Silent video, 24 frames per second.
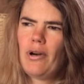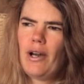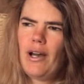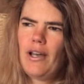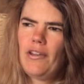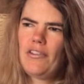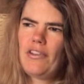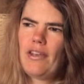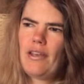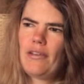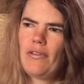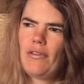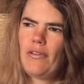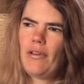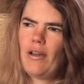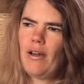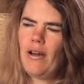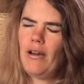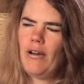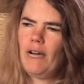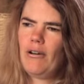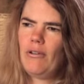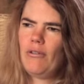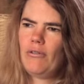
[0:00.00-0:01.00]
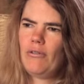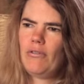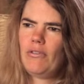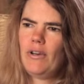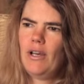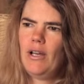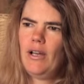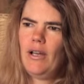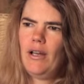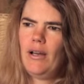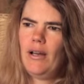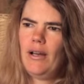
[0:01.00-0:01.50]
process of
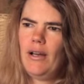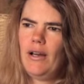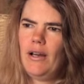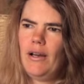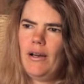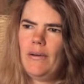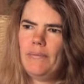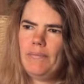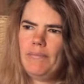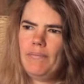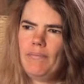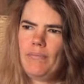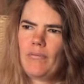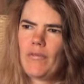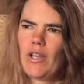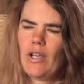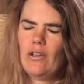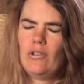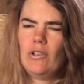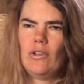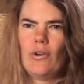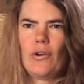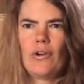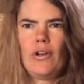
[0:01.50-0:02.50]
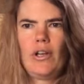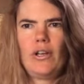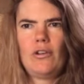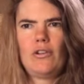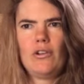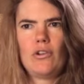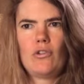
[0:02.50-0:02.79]
learning